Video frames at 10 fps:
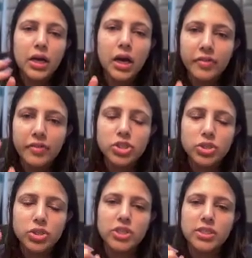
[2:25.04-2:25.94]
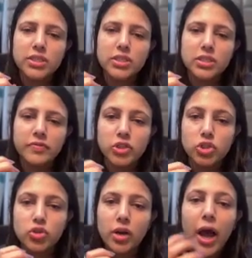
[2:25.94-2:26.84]
a feature which
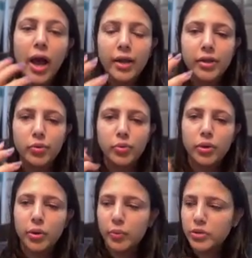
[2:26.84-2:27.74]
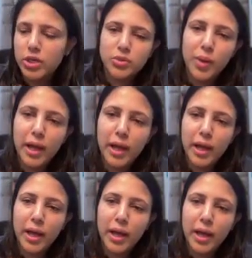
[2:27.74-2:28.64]
is on higher unit, which has
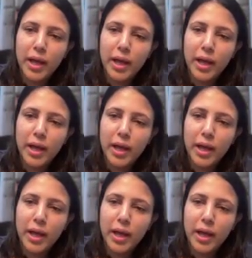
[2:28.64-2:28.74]
values like